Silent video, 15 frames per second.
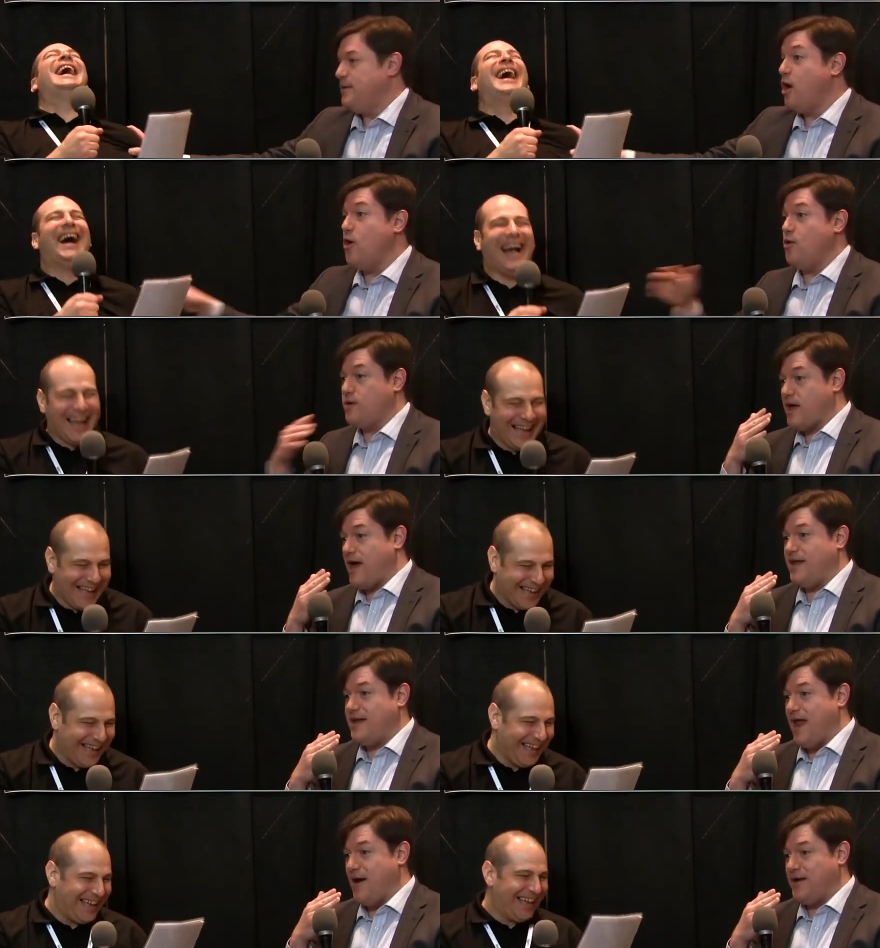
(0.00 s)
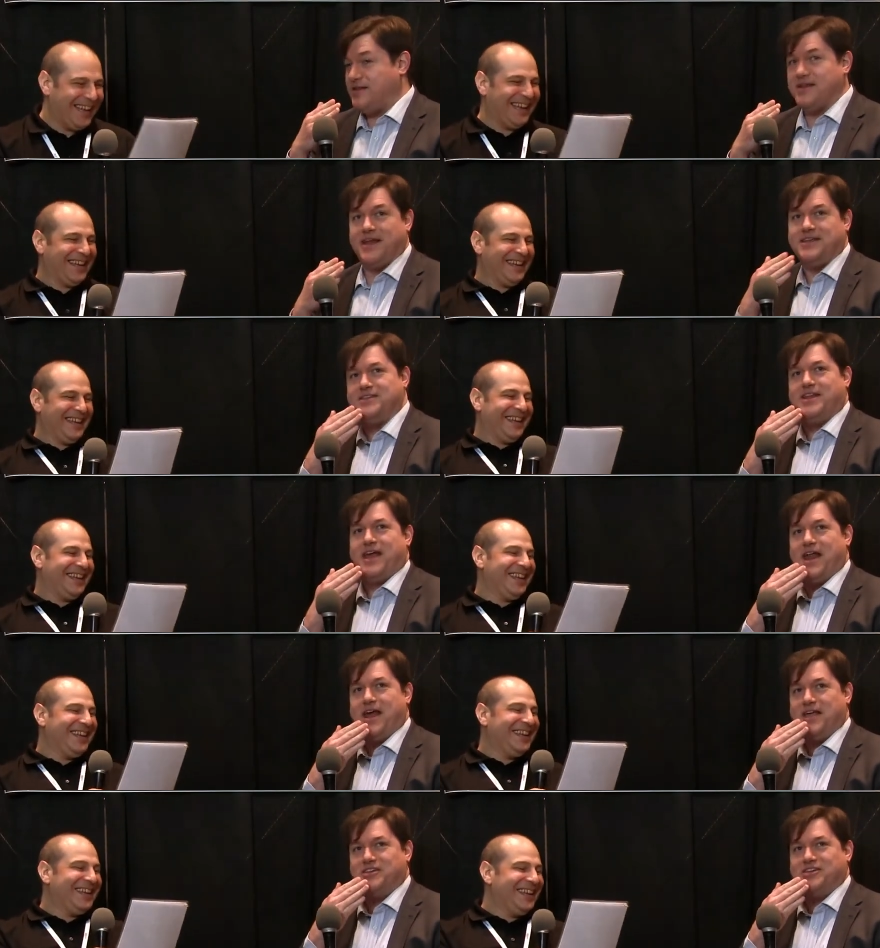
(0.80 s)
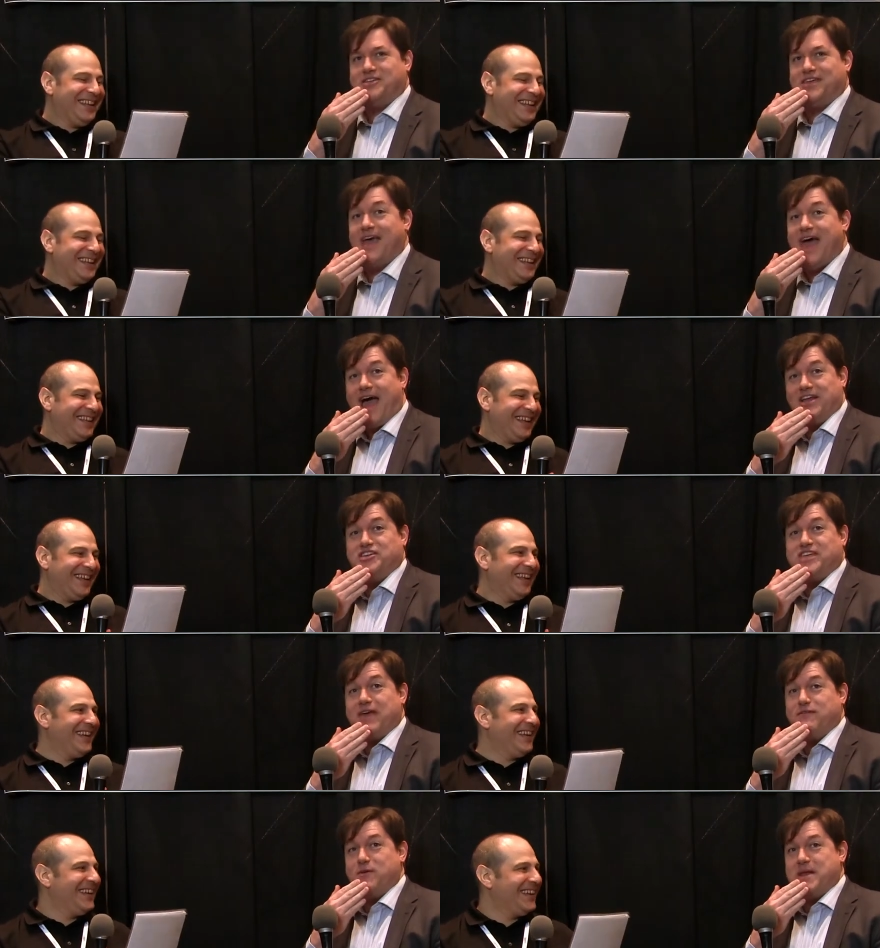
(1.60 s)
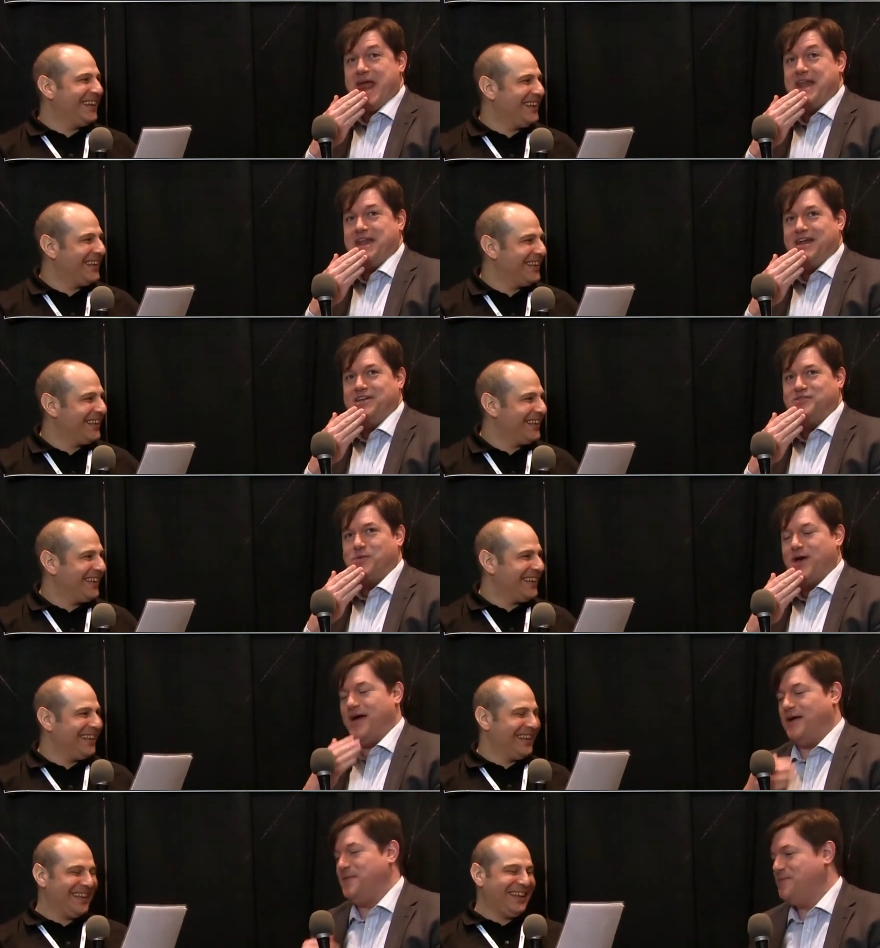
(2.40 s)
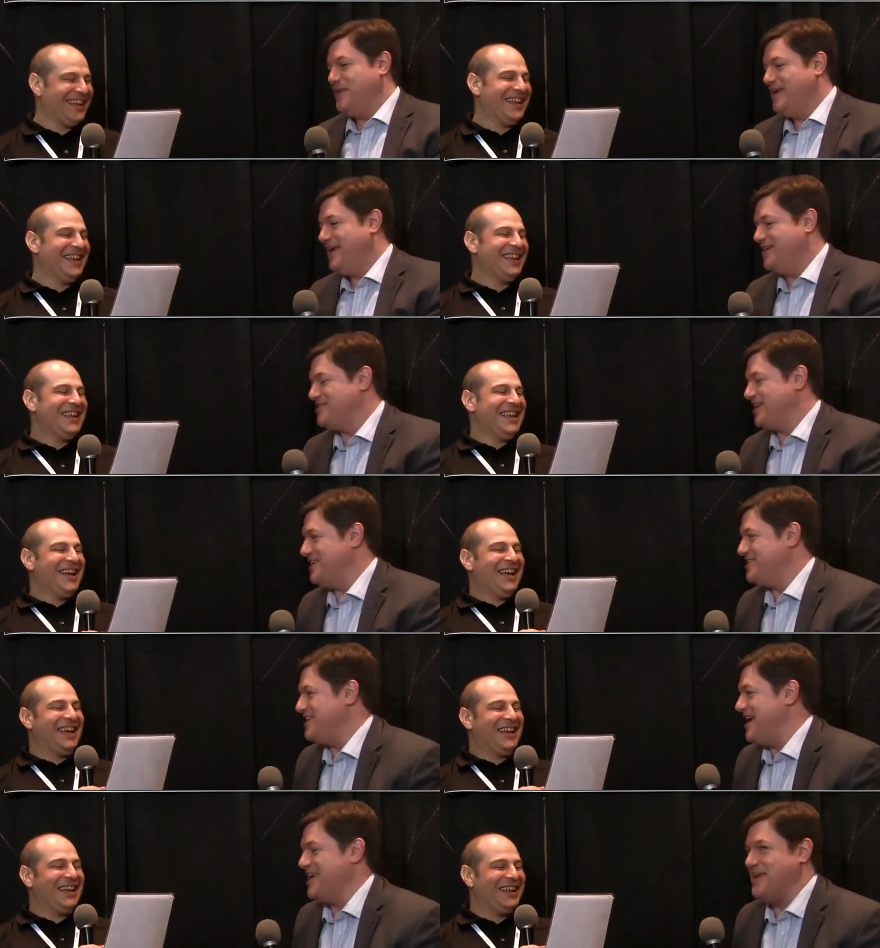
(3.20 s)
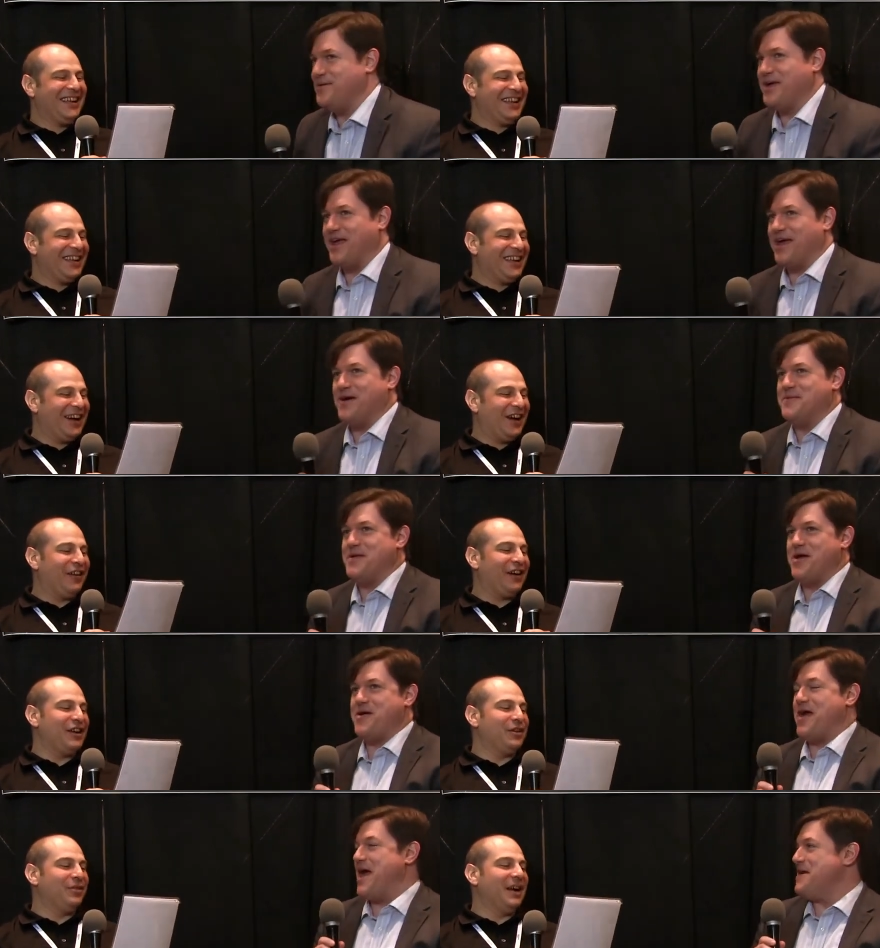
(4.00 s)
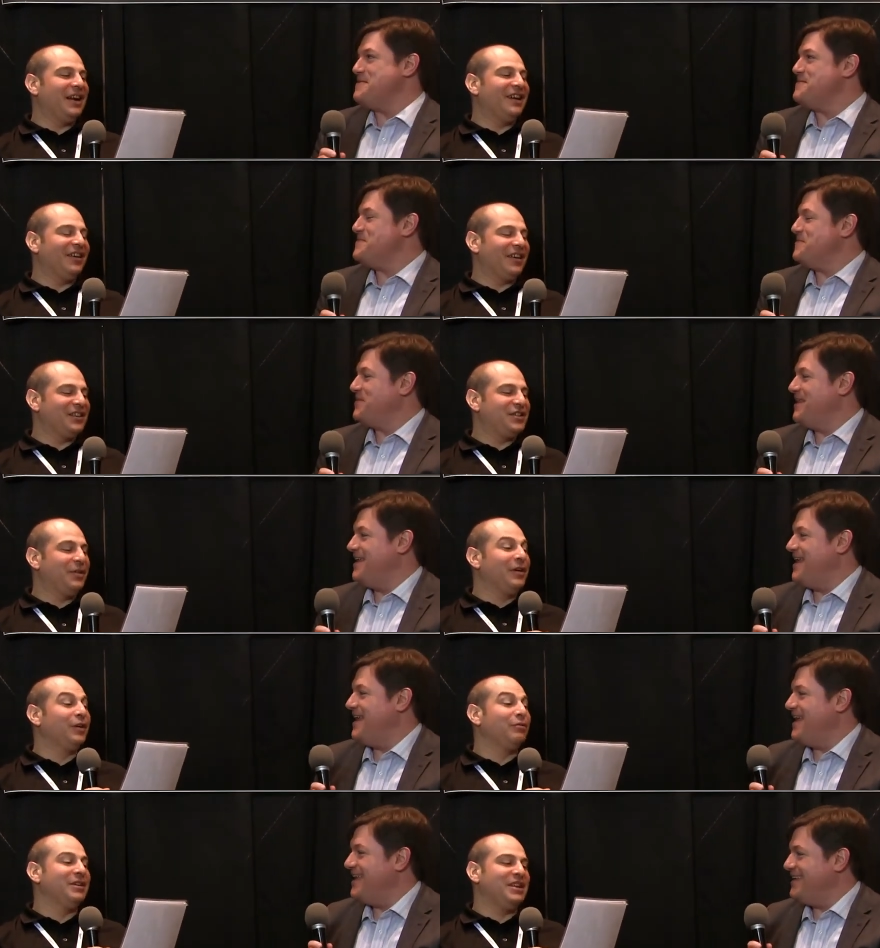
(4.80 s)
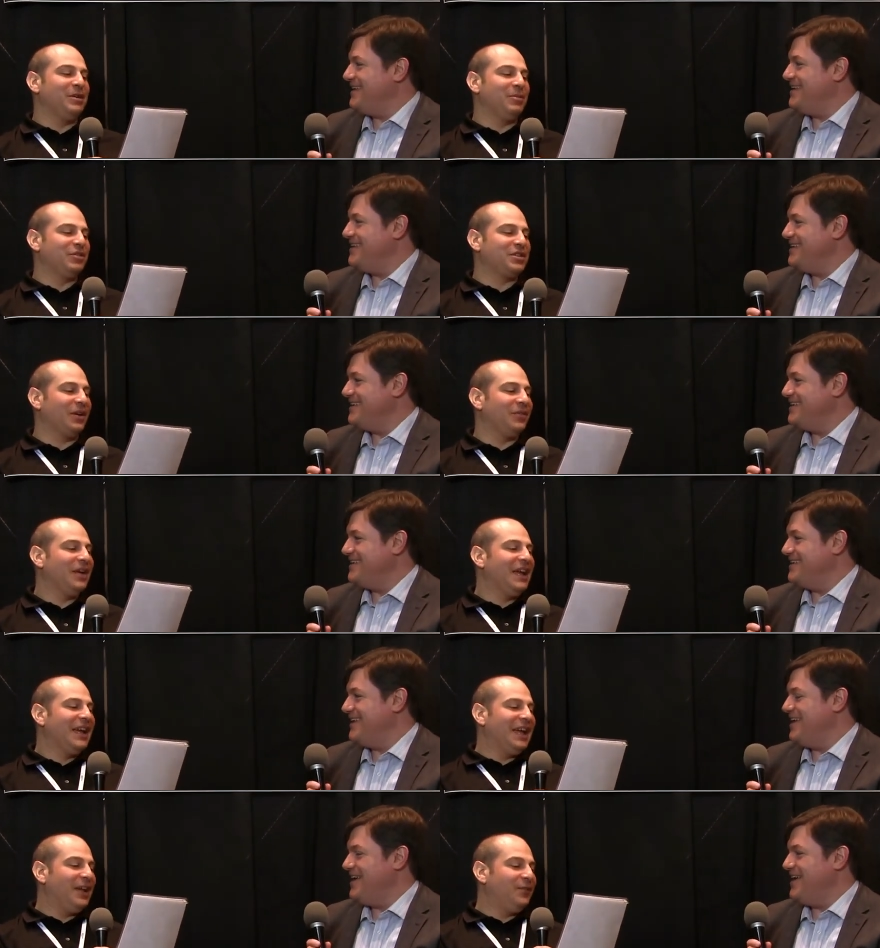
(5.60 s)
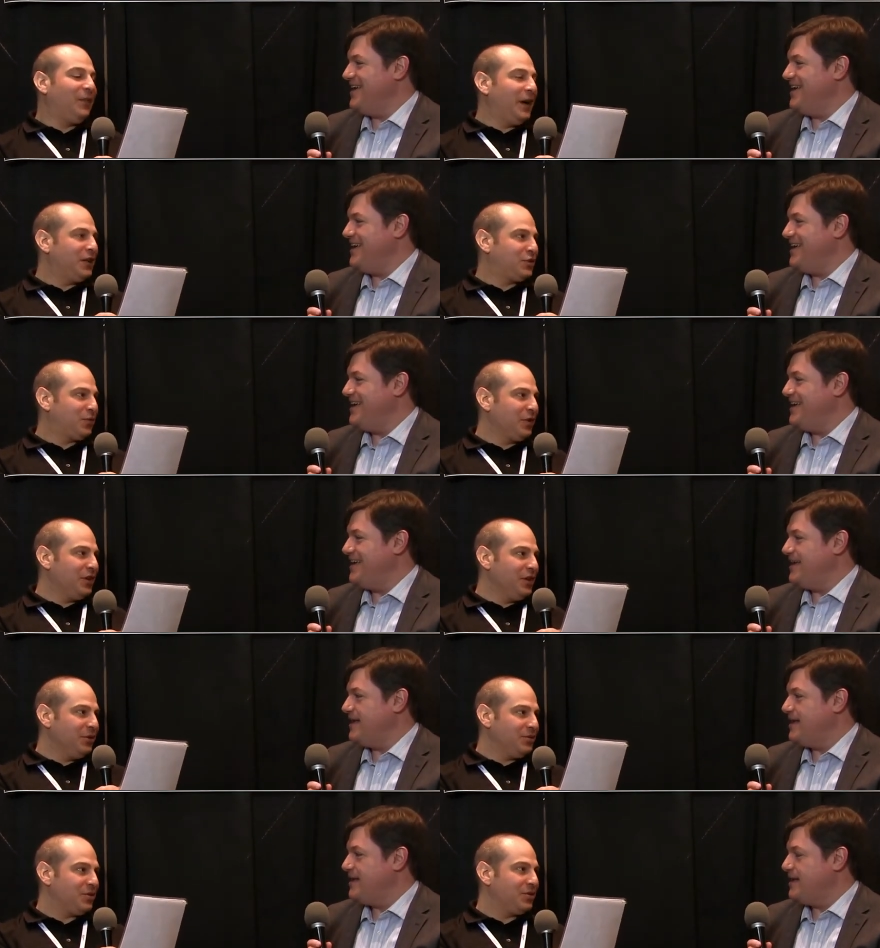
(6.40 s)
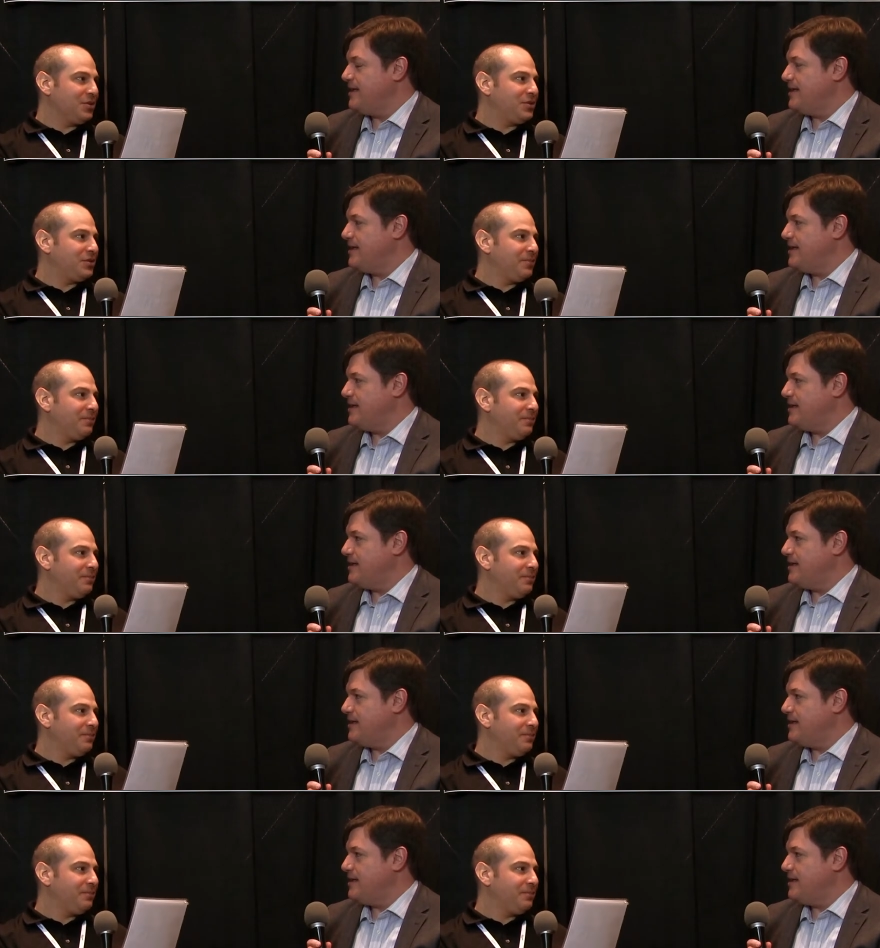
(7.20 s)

Speaker 1: oh God! Now I did. I, and I just, I just gave you an edit as well. I was gonna say. There we go. All right, All right. you ready?
Speaker 2: All right, so you're gonna redeem yourself. He fights for the users.